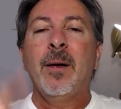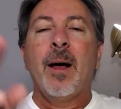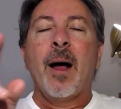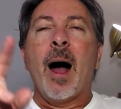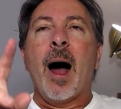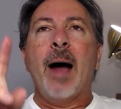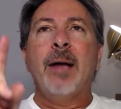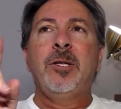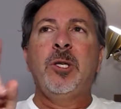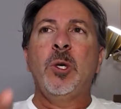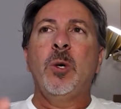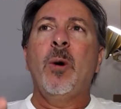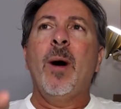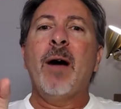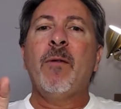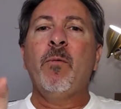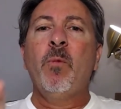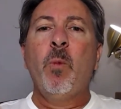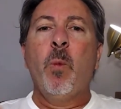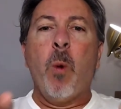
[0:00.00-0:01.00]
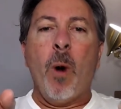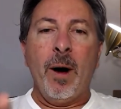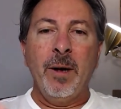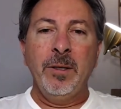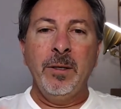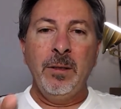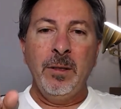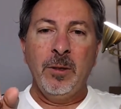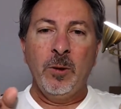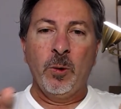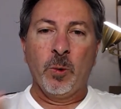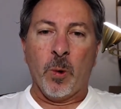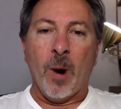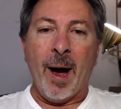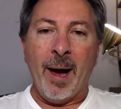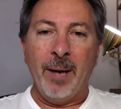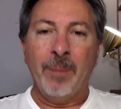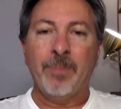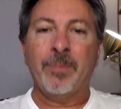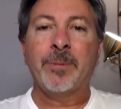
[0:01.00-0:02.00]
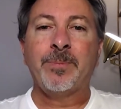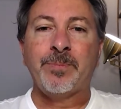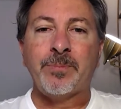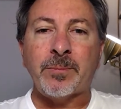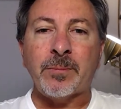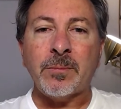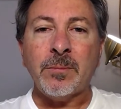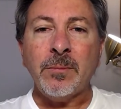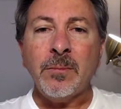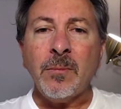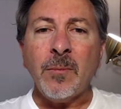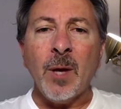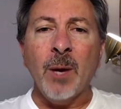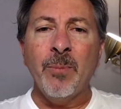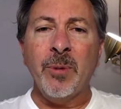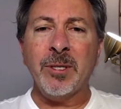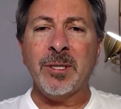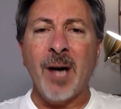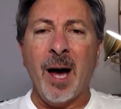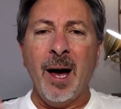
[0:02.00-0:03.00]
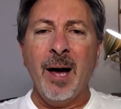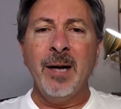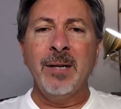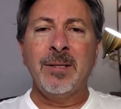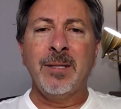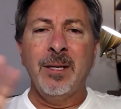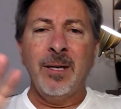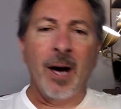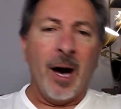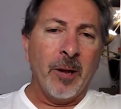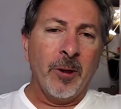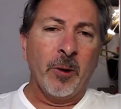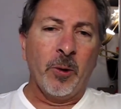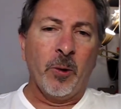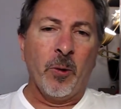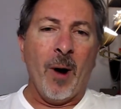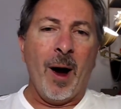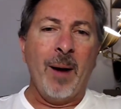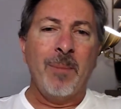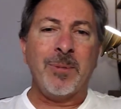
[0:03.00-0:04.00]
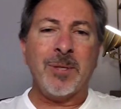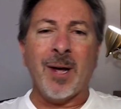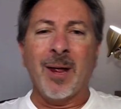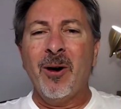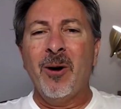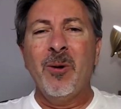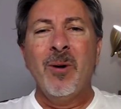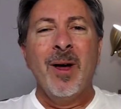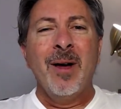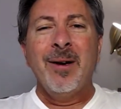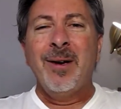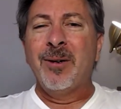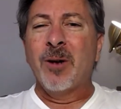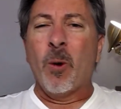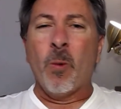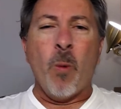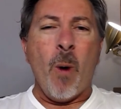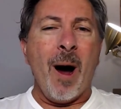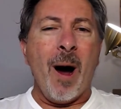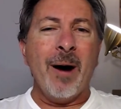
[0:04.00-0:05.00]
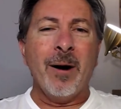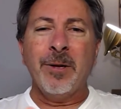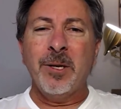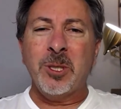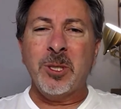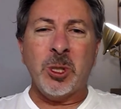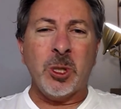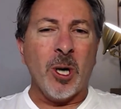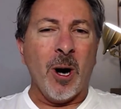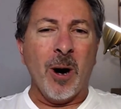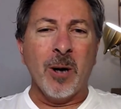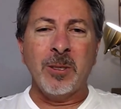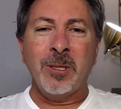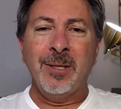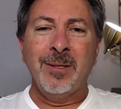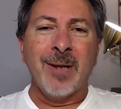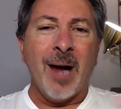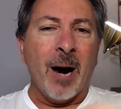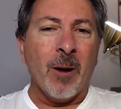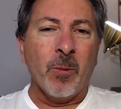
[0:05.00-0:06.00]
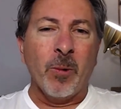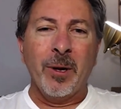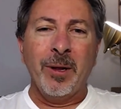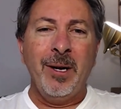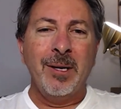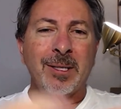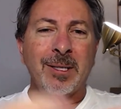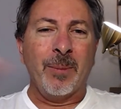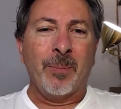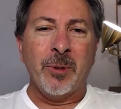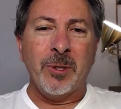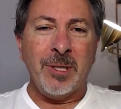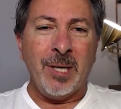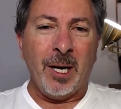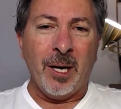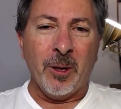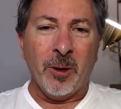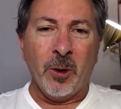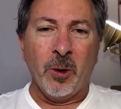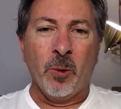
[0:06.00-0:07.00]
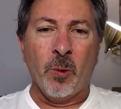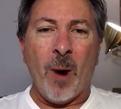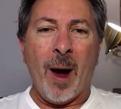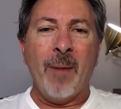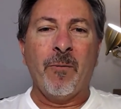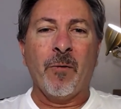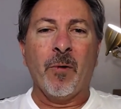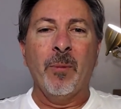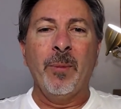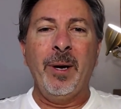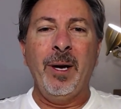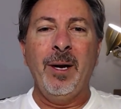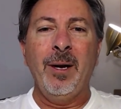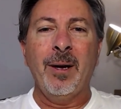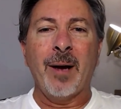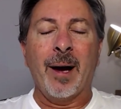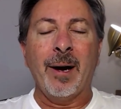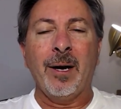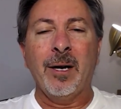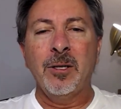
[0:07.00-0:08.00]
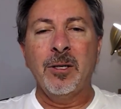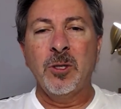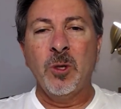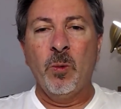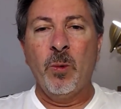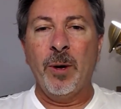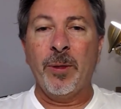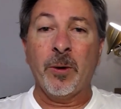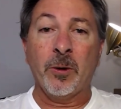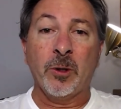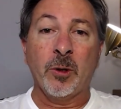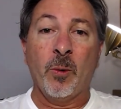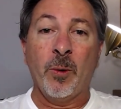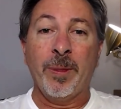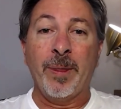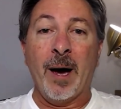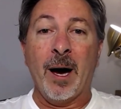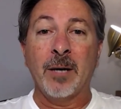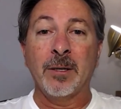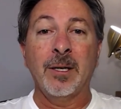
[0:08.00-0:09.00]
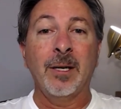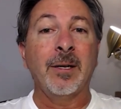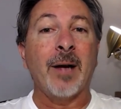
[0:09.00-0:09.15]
I do have one gripe besides the other gripes. Although, you know, wireless charging not really is a particular gripe for me. I can do with it or without it.